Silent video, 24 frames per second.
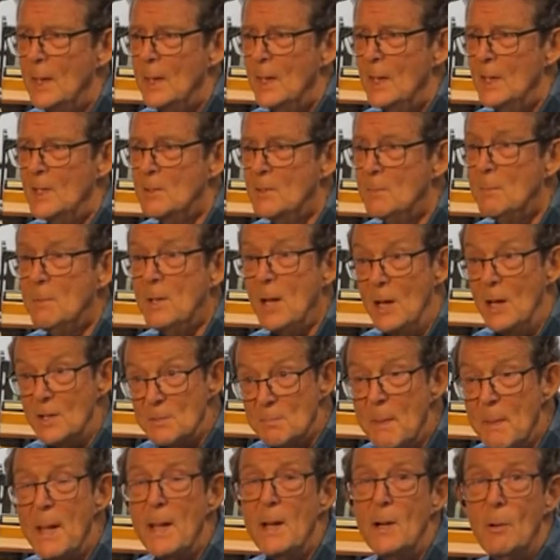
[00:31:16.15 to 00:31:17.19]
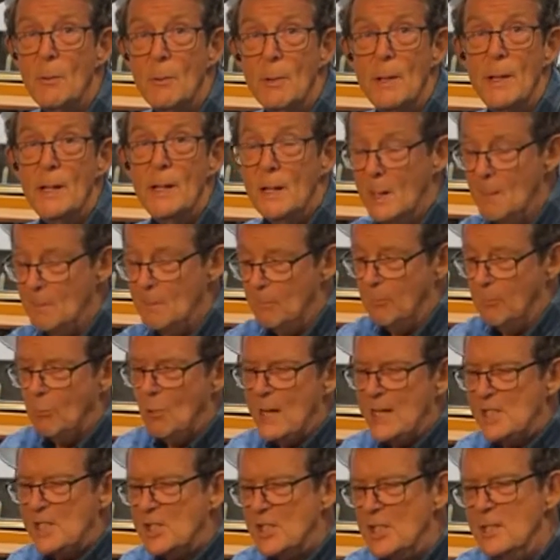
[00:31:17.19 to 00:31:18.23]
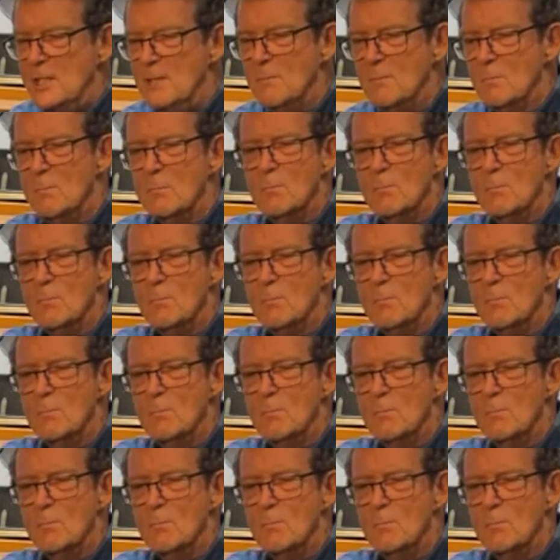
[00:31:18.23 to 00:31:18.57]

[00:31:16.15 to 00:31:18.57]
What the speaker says: It does better in compression,